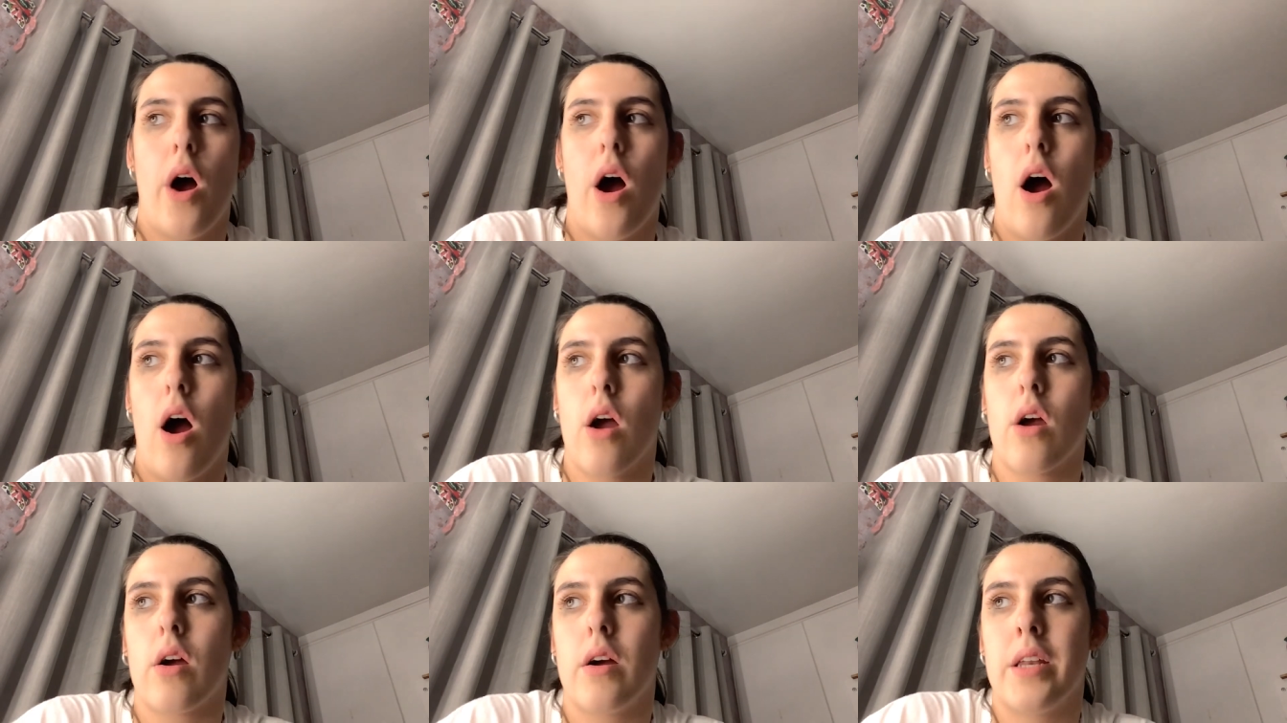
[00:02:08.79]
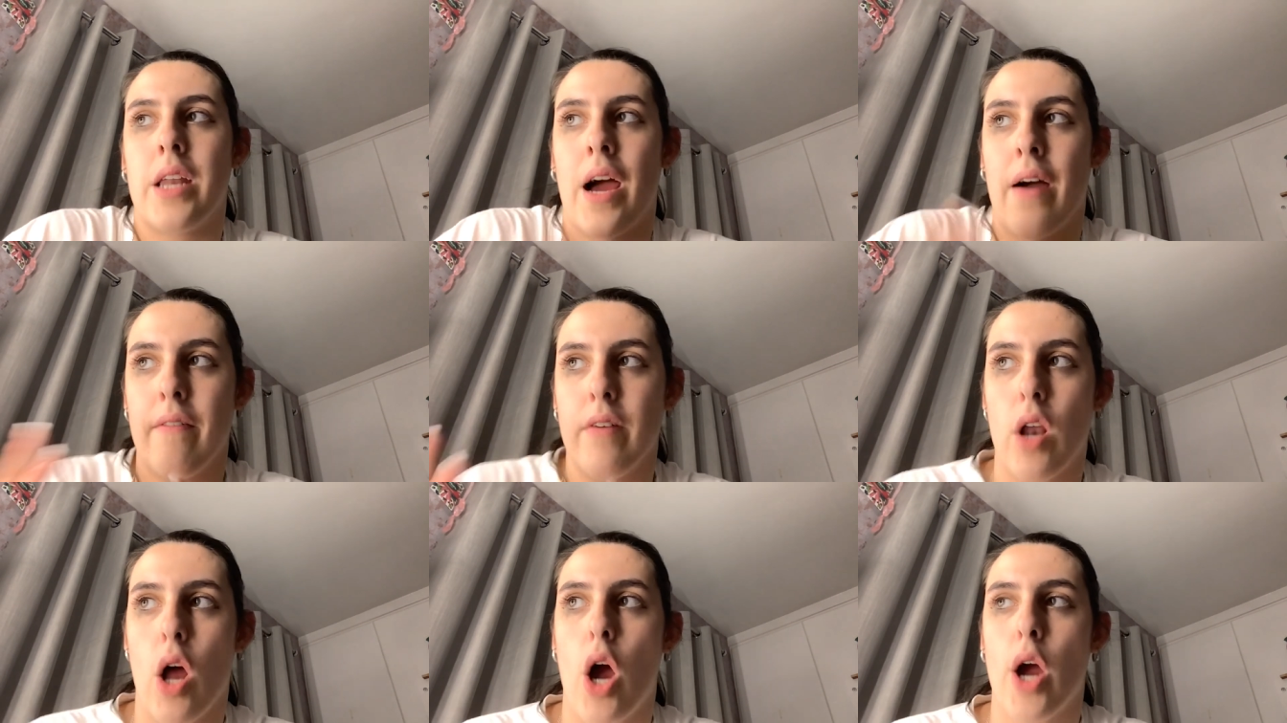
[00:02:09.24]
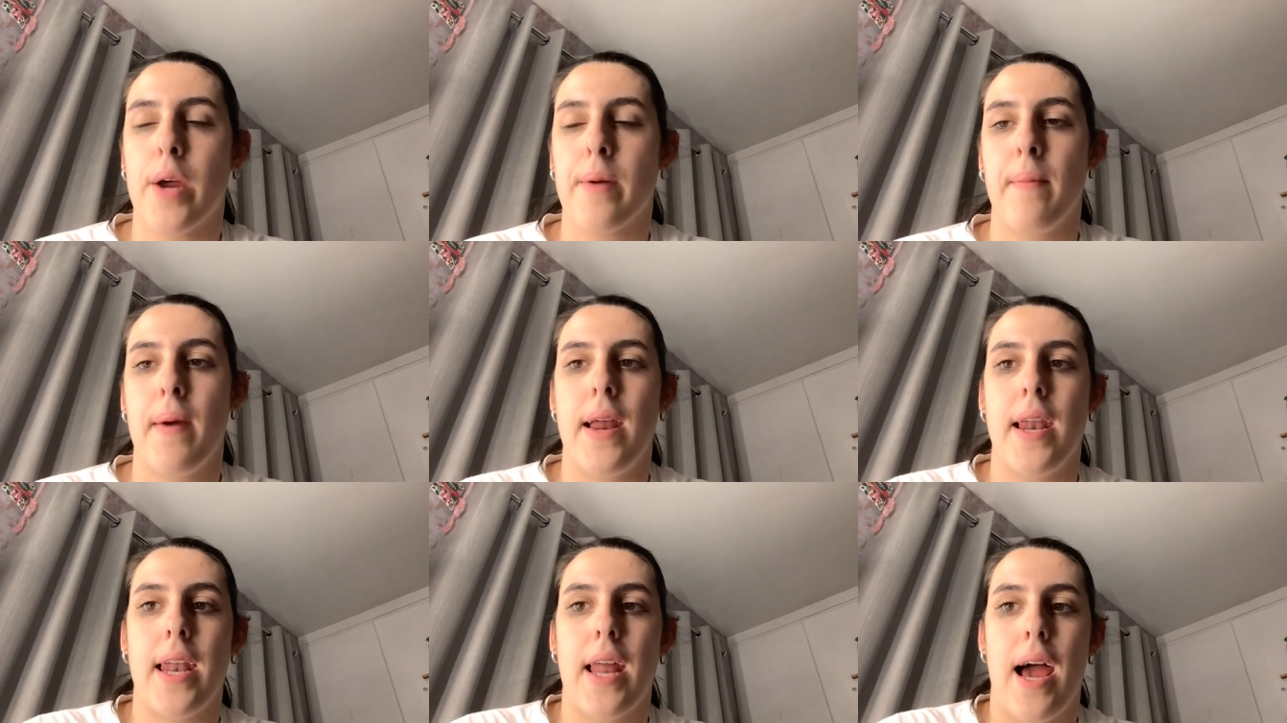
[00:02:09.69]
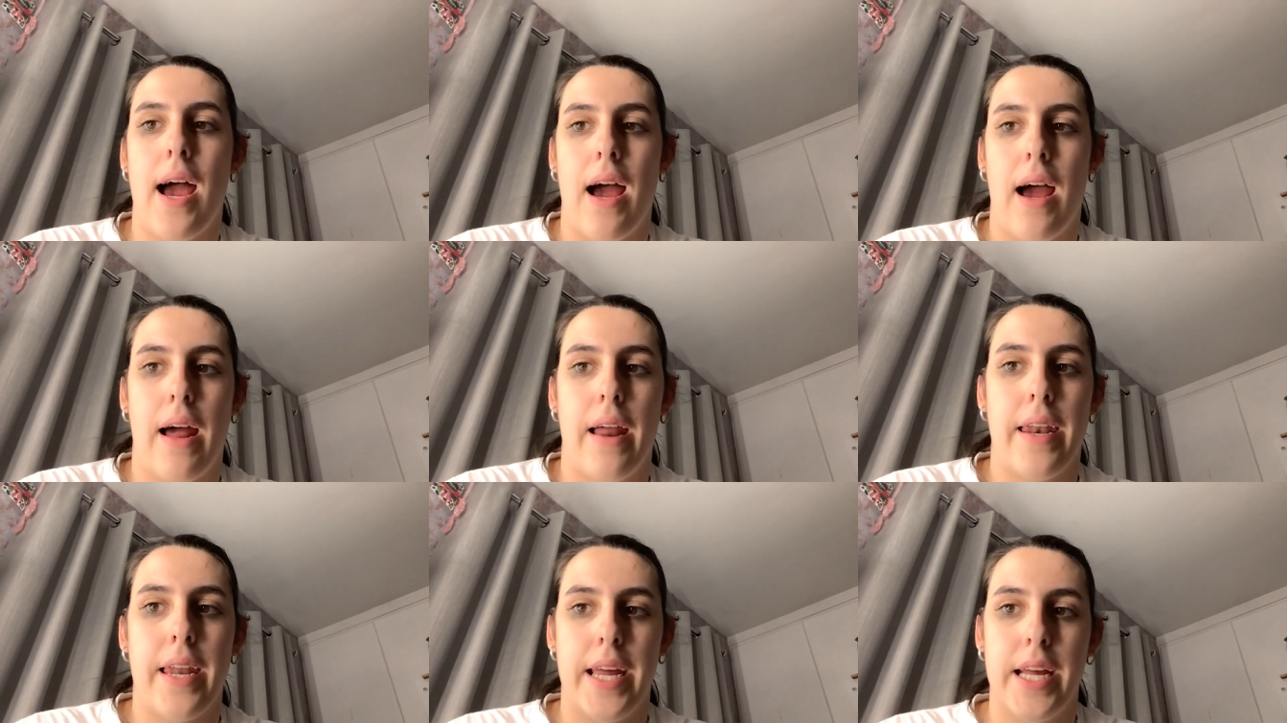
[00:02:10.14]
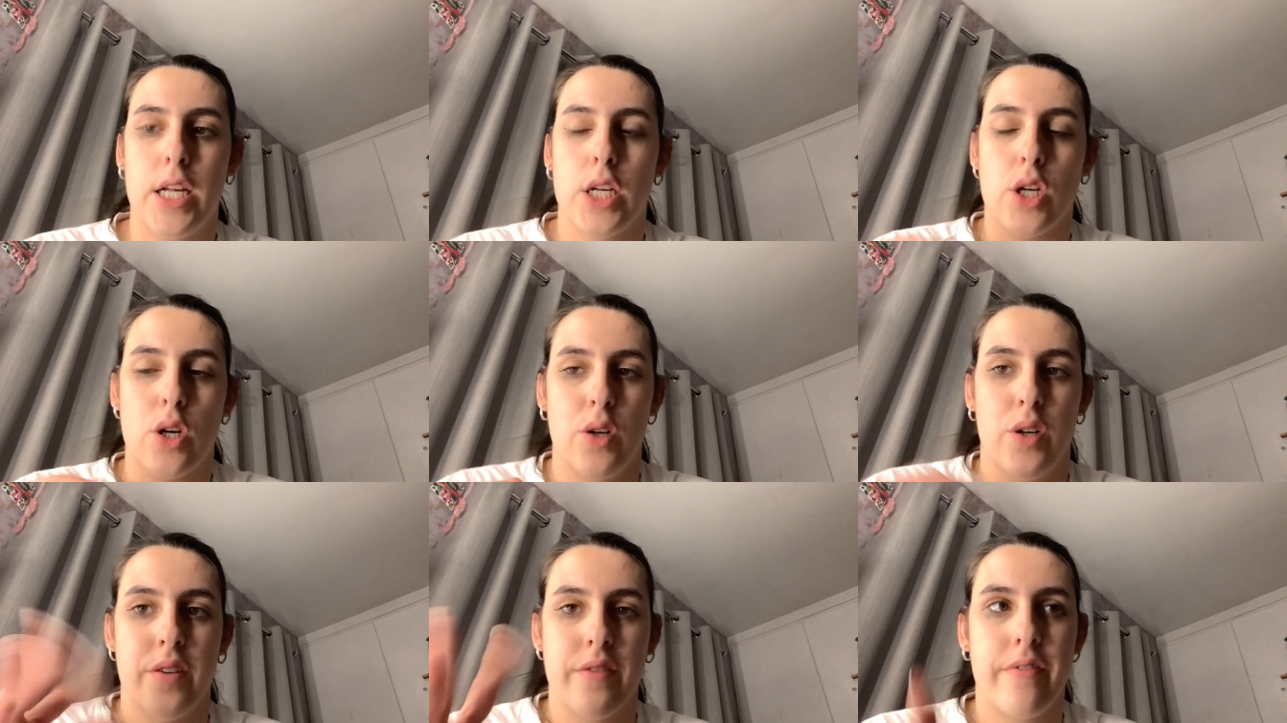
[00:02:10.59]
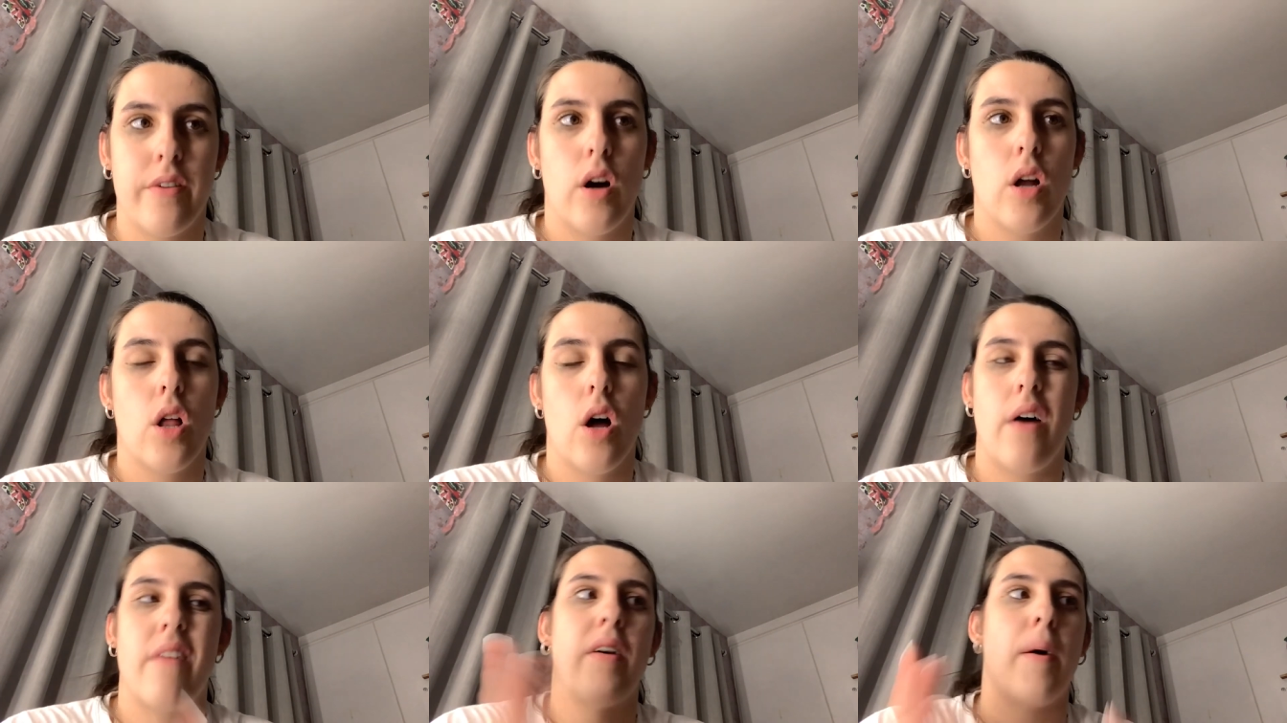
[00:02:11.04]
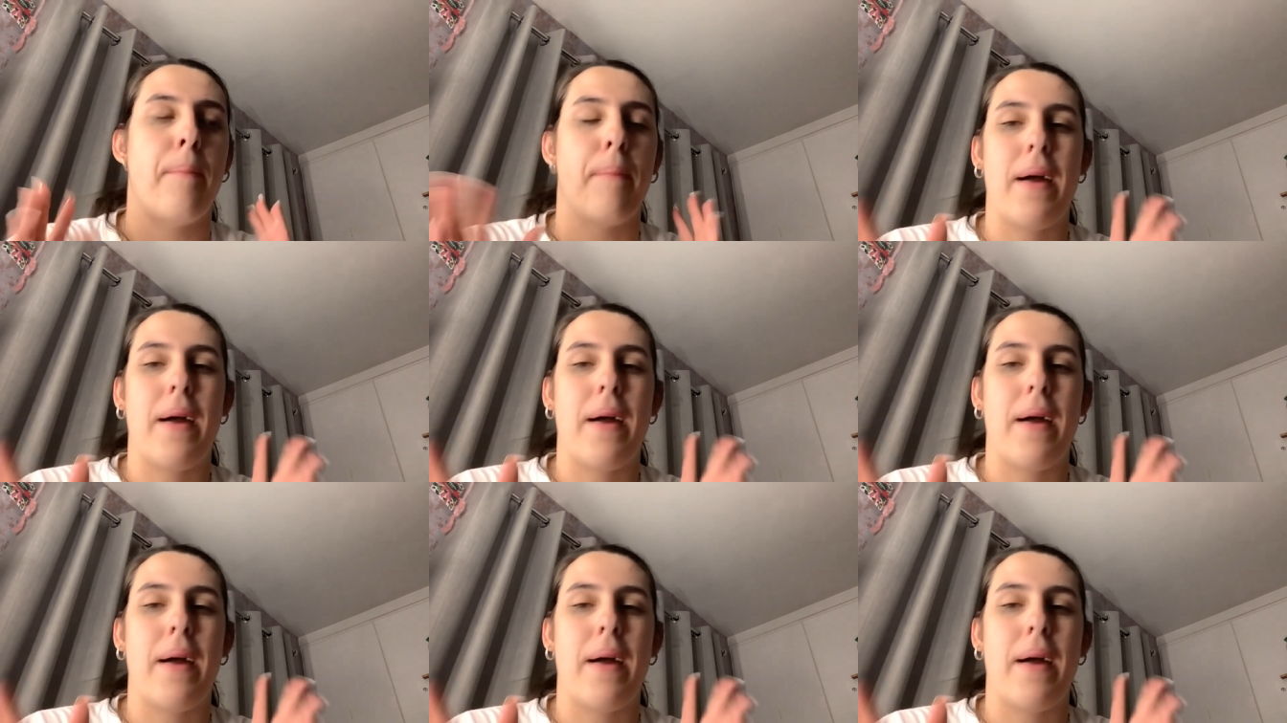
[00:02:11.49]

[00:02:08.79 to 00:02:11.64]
are going to have an argument and he's going to fall over,